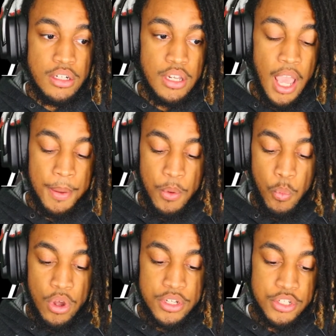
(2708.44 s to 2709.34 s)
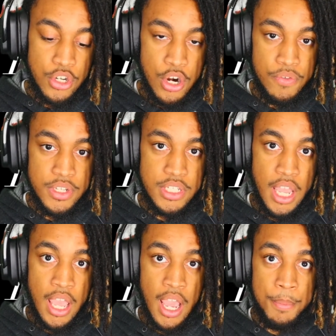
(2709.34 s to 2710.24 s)
I play one service,
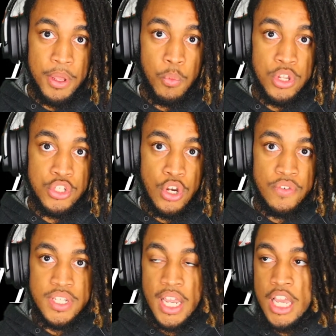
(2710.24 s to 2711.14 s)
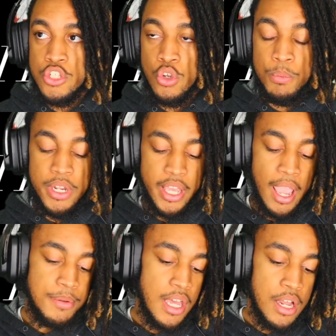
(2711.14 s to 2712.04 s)
and I play one service. I got so many
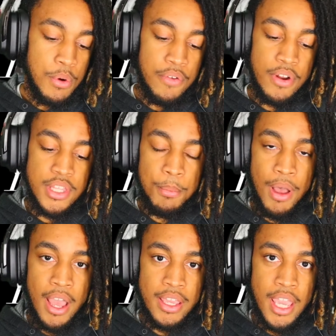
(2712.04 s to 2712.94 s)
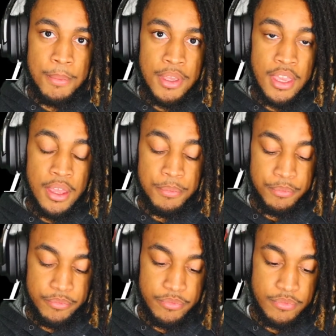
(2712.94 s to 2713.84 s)
games. I don't ever have to buy a game again.
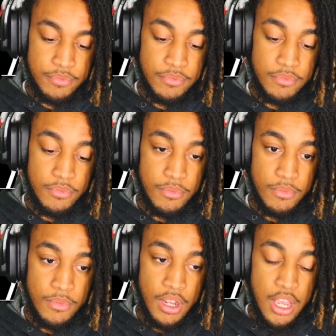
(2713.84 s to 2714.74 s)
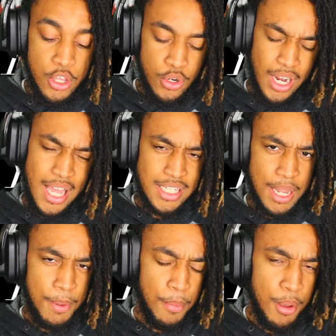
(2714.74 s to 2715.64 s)
You know, the last
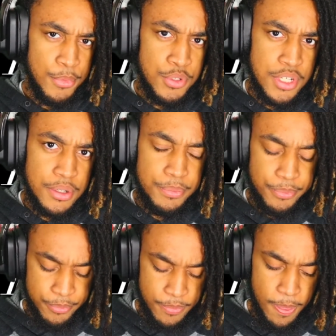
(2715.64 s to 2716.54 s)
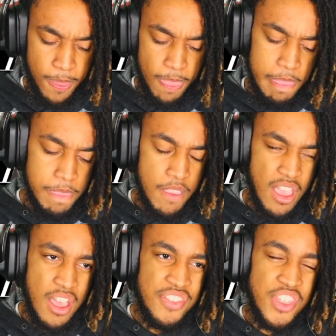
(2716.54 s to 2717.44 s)
time I bought music,
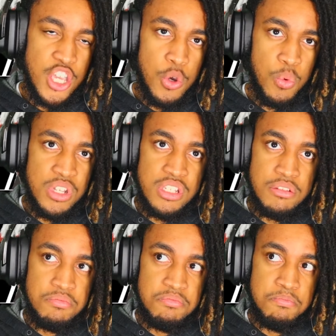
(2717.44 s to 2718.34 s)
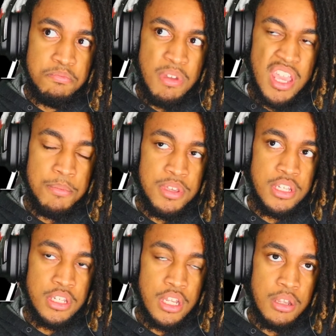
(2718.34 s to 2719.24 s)
I think it was maybe
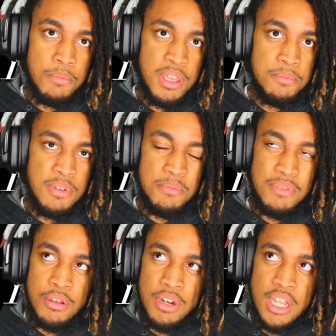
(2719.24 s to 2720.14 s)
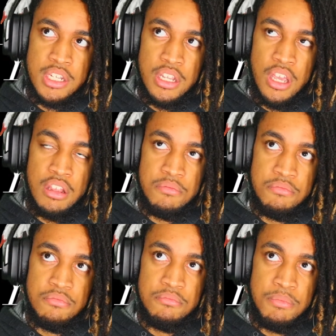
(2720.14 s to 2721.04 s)
10, maybe no, not 10,
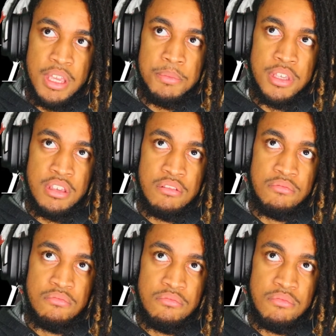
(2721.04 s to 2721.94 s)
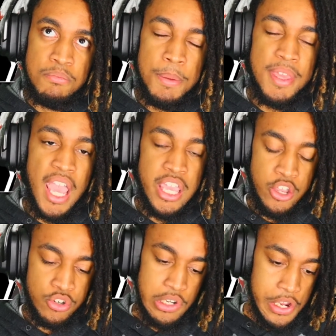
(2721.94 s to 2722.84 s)
maybe 8
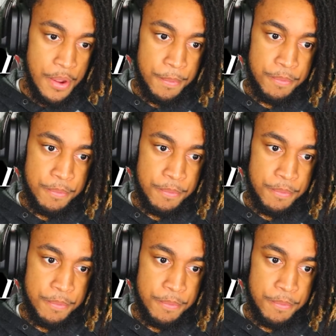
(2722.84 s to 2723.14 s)
years ago.